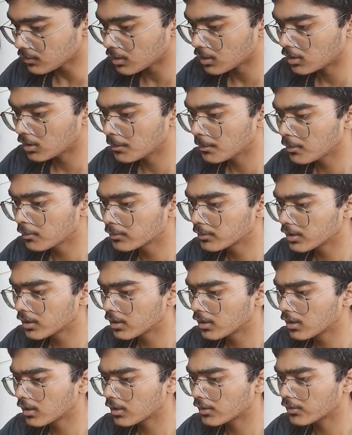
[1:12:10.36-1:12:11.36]
Remove
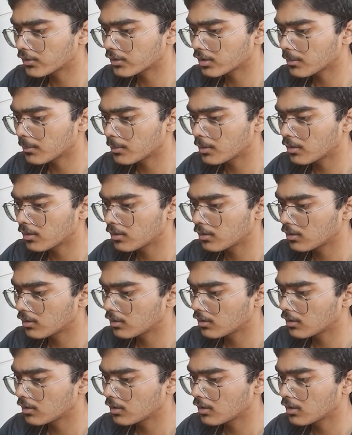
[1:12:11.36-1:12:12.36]
the customer
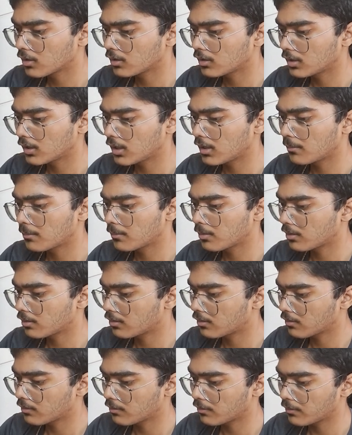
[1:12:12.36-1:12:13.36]
name
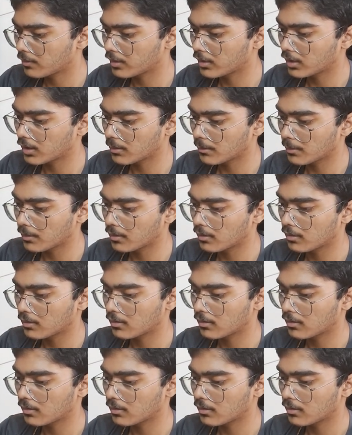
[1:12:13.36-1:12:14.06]
variable.